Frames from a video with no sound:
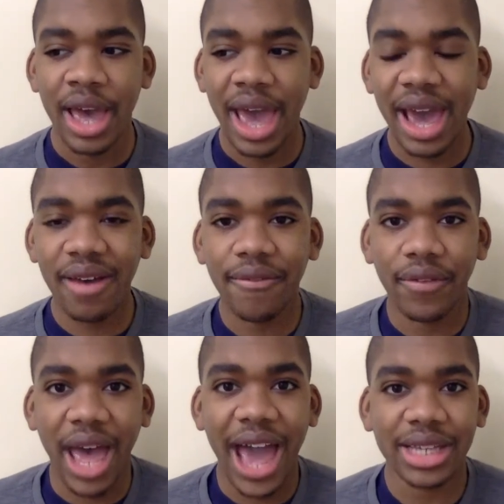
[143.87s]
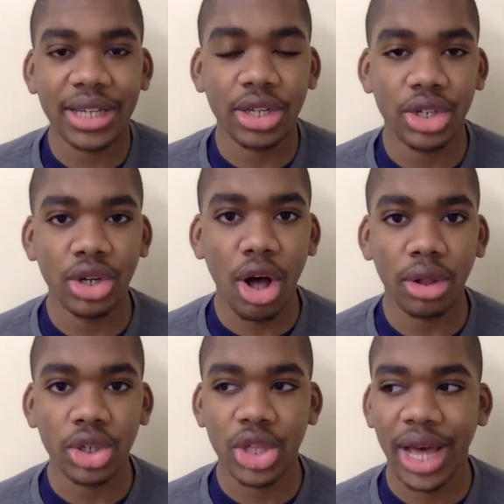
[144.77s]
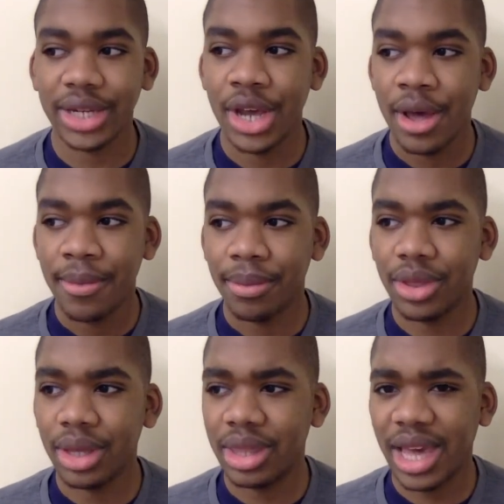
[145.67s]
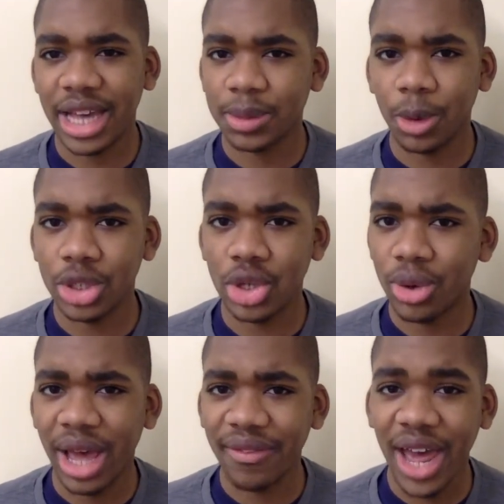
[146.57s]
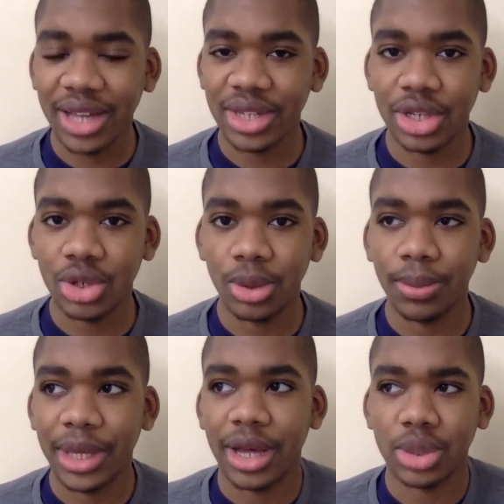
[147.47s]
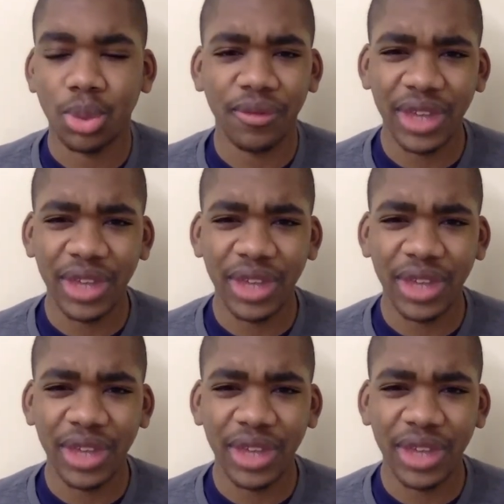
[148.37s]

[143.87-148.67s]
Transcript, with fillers: have access to knowledge that the experts don't have access to because we're